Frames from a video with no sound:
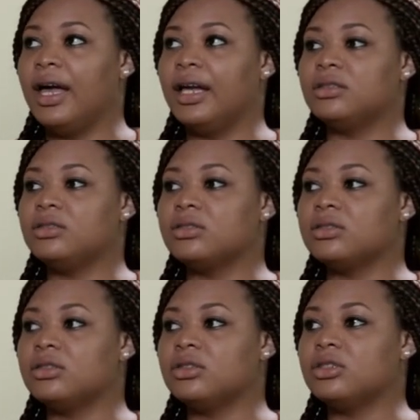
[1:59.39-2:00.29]
and
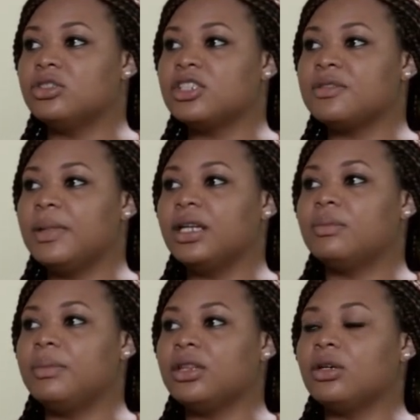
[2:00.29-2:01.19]
just make
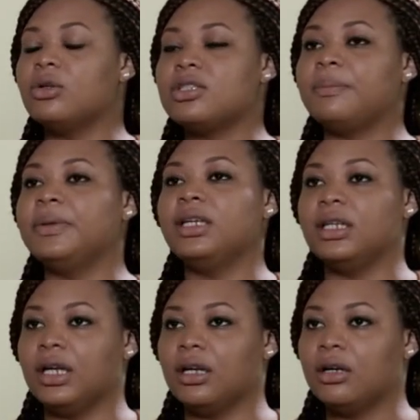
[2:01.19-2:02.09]
the clothes
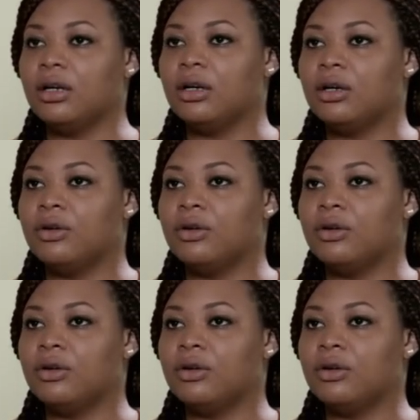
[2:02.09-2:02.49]
appealing